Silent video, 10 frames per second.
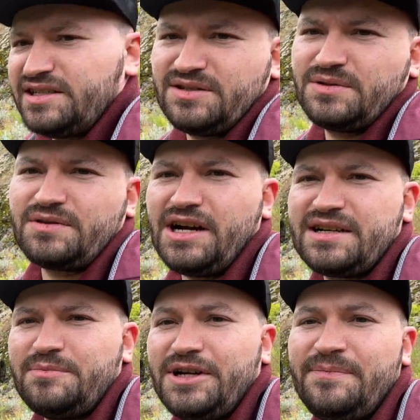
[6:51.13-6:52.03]
those rocks,
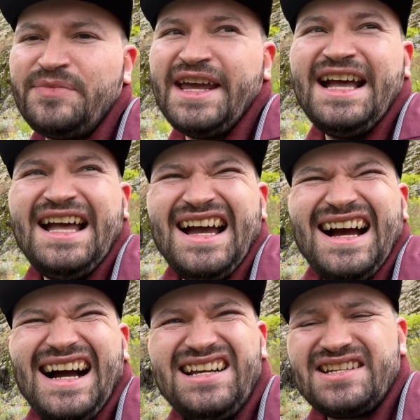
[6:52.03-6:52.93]
but
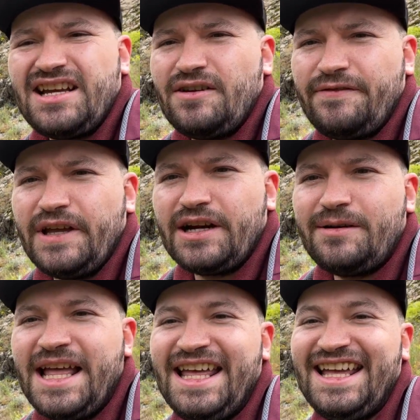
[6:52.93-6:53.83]
I just kind of figured
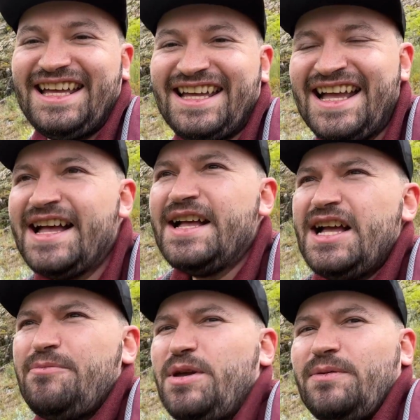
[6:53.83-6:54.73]

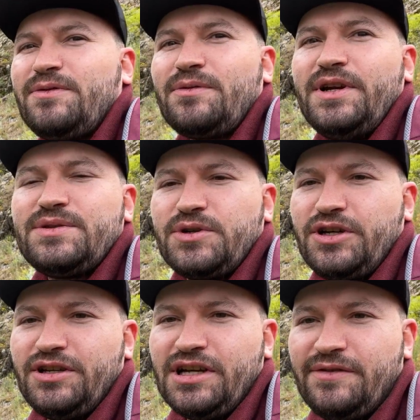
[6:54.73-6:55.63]
maybe if the rains were
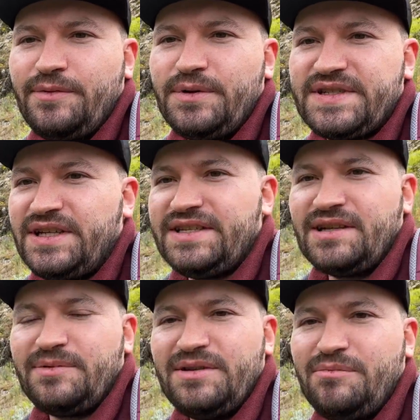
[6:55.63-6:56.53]
good enough, we would see
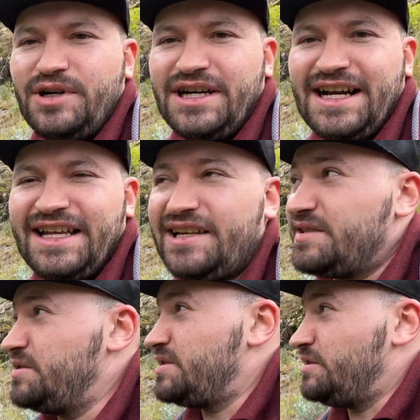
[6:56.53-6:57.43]
something, but I guess
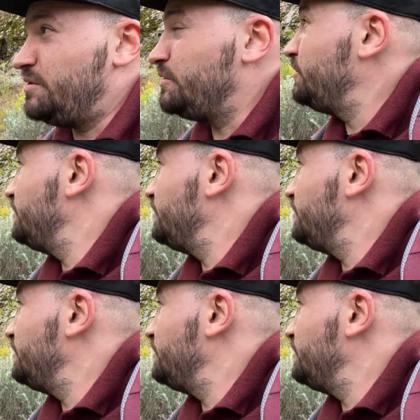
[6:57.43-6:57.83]
it's just a little too